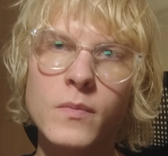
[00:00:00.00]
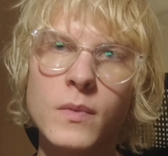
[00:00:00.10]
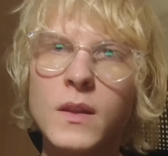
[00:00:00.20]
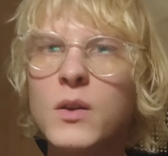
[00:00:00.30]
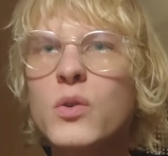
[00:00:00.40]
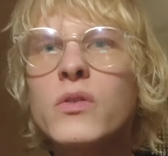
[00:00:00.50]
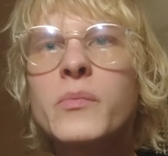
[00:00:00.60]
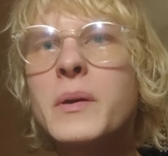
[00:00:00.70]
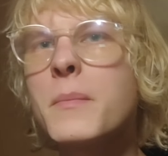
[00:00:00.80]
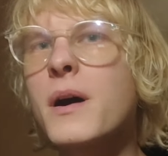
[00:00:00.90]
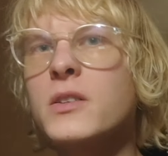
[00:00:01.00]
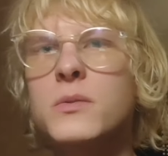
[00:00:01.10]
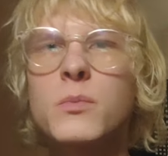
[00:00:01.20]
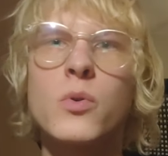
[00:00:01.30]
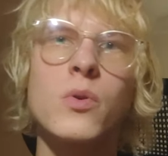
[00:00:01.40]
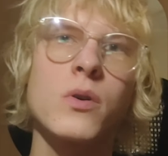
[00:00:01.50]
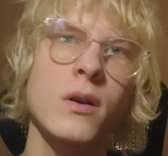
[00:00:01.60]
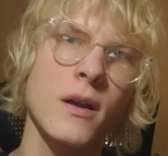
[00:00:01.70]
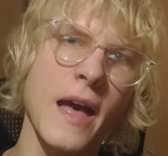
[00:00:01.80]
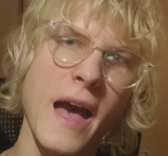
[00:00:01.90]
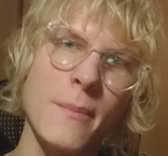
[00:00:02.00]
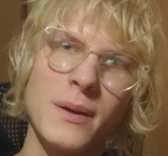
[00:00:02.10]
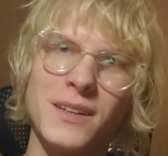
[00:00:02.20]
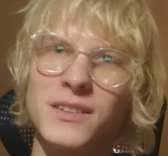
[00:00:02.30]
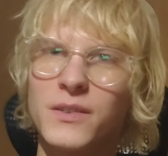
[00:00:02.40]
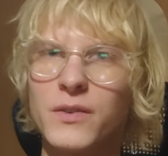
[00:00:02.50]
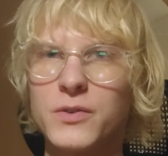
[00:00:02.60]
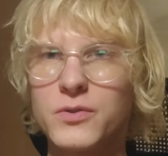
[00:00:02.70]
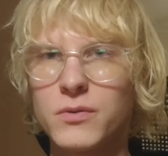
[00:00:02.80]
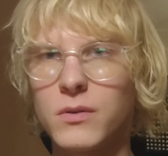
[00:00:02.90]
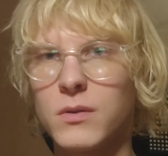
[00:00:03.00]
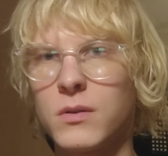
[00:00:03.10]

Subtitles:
you will be much more happy individual.